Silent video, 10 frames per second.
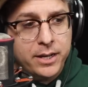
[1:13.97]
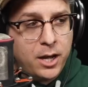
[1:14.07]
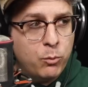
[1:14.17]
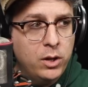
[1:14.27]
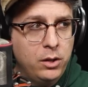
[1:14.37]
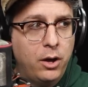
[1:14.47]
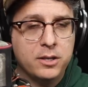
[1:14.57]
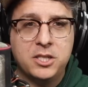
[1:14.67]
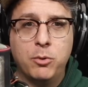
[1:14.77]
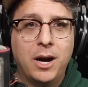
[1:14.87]
and I will
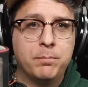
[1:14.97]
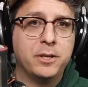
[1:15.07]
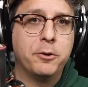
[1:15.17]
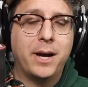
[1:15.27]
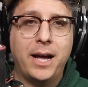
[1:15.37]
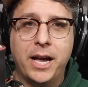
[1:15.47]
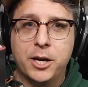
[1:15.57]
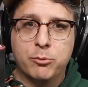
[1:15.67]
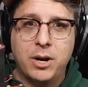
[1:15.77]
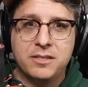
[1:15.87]
also upload a
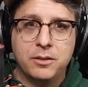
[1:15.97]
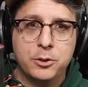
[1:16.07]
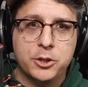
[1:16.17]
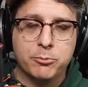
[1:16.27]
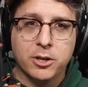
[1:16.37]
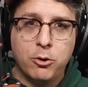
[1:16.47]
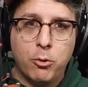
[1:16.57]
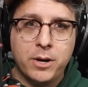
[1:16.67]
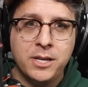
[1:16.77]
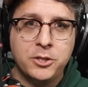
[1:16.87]
higher resolution
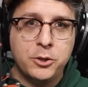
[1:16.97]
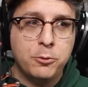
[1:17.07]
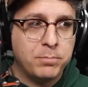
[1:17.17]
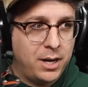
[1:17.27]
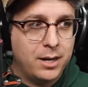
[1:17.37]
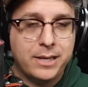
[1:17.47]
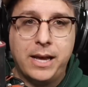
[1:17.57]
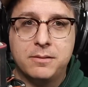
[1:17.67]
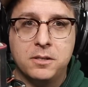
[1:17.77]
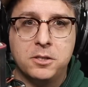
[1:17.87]
recording to
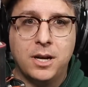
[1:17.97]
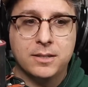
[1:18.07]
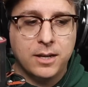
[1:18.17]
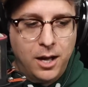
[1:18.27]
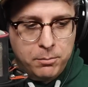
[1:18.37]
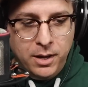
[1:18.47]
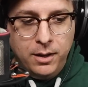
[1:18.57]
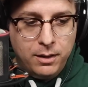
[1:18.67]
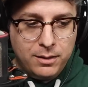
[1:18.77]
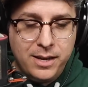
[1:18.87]
podcastage dot com,
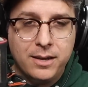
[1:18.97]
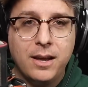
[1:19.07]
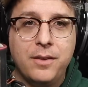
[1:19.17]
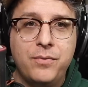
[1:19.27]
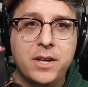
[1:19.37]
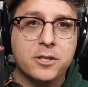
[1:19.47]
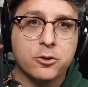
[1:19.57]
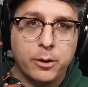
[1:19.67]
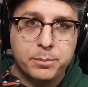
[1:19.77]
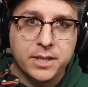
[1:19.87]
link in the
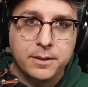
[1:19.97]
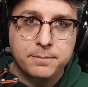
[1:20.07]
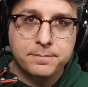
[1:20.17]
description.